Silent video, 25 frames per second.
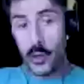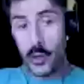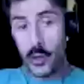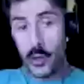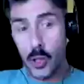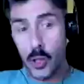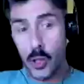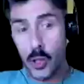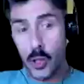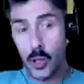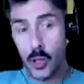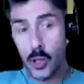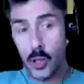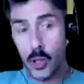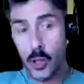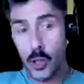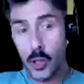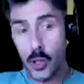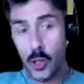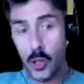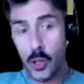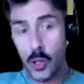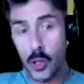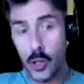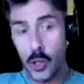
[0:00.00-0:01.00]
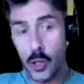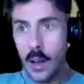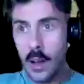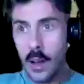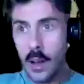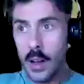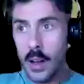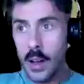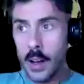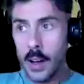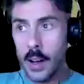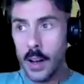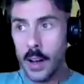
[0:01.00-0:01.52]
will be.
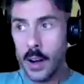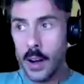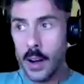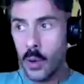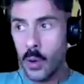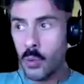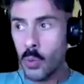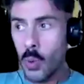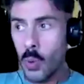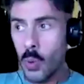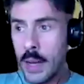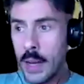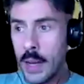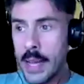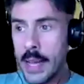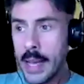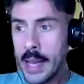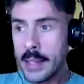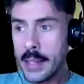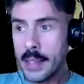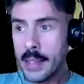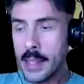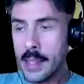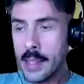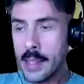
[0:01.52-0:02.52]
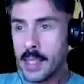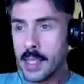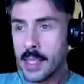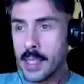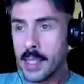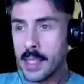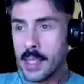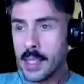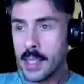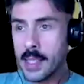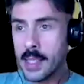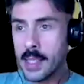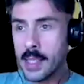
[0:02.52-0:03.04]
On one hand, it seems
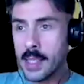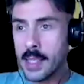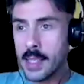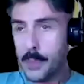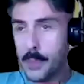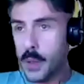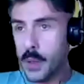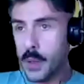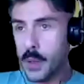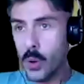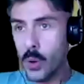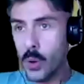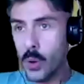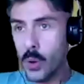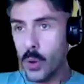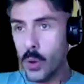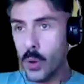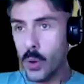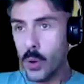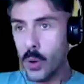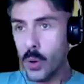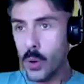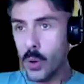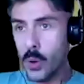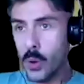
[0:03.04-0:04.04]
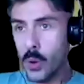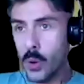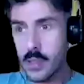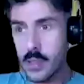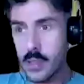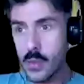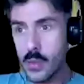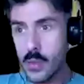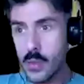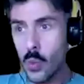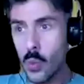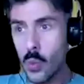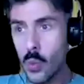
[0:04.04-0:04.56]
like the whole sector is
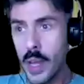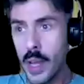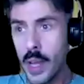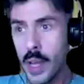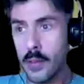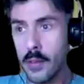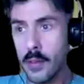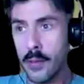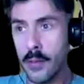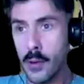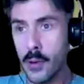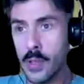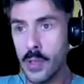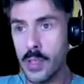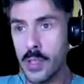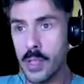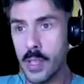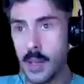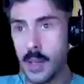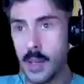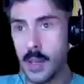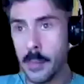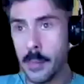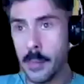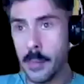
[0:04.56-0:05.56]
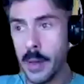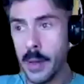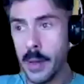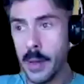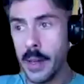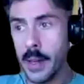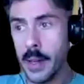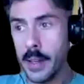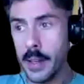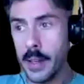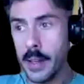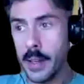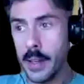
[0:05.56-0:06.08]
waiting for some
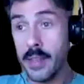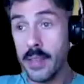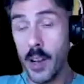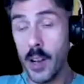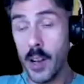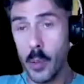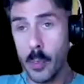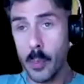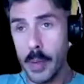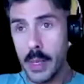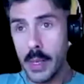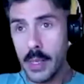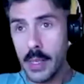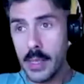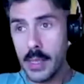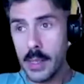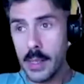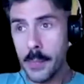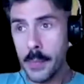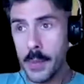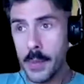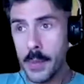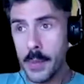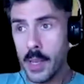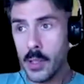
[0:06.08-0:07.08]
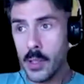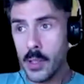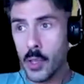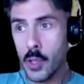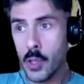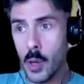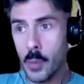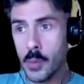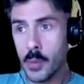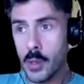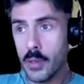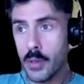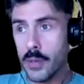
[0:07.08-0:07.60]
development in terms
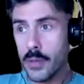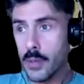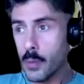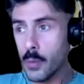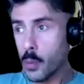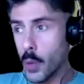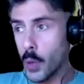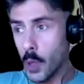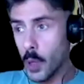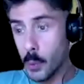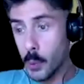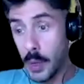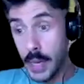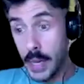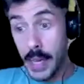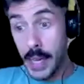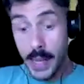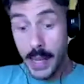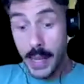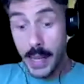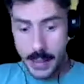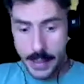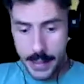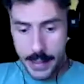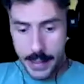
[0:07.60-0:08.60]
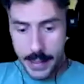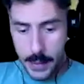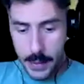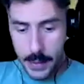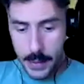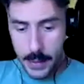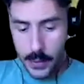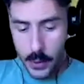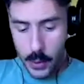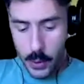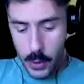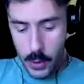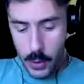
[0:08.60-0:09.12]
of, will we get, of
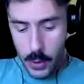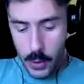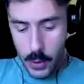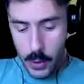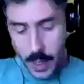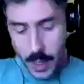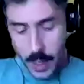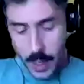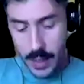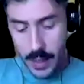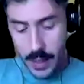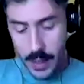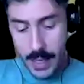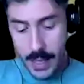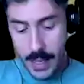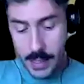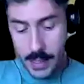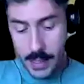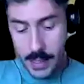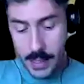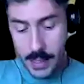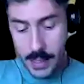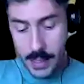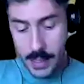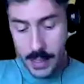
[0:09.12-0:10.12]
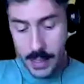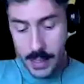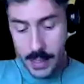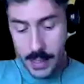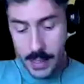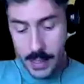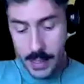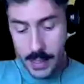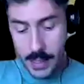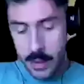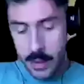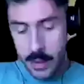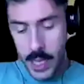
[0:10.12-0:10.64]
course, a vaccine
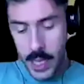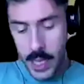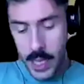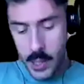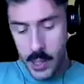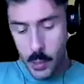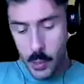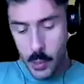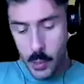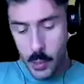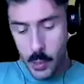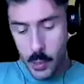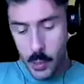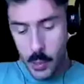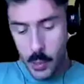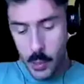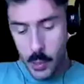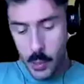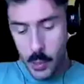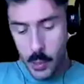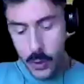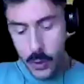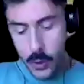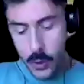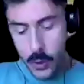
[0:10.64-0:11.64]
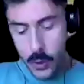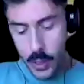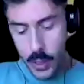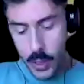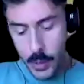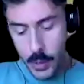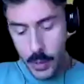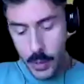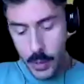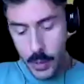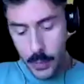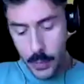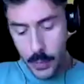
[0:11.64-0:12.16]
and things will come back to
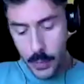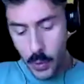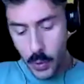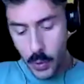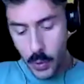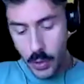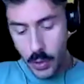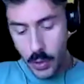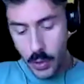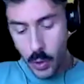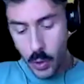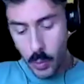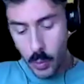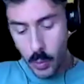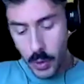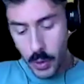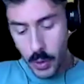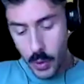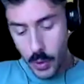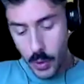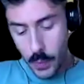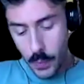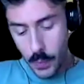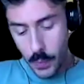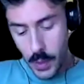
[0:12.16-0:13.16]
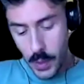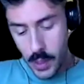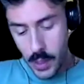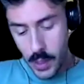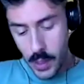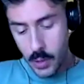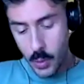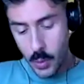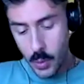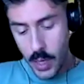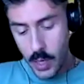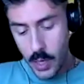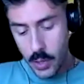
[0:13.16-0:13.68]
the normal
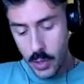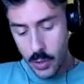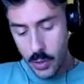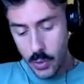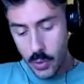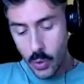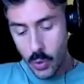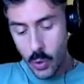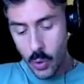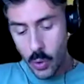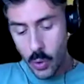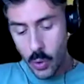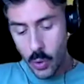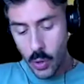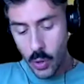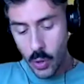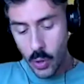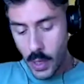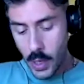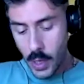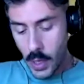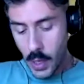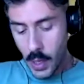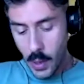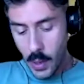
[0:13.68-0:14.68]
situation, or will